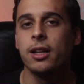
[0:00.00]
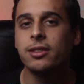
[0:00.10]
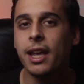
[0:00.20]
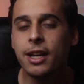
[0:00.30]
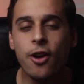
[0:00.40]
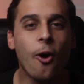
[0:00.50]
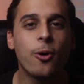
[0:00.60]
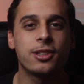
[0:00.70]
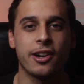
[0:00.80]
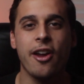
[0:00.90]
take
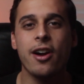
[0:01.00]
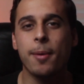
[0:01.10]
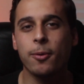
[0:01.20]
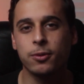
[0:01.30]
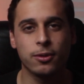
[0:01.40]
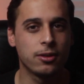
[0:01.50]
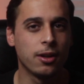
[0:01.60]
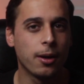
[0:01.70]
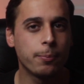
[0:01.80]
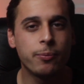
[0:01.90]
notes and hear about
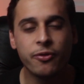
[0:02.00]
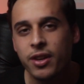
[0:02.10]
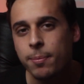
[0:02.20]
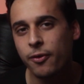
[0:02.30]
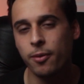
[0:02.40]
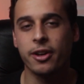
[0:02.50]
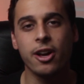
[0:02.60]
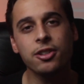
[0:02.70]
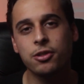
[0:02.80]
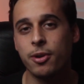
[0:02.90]
the feedback from the
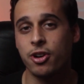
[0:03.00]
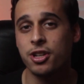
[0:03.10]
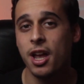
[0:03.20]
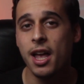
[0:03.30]
customers.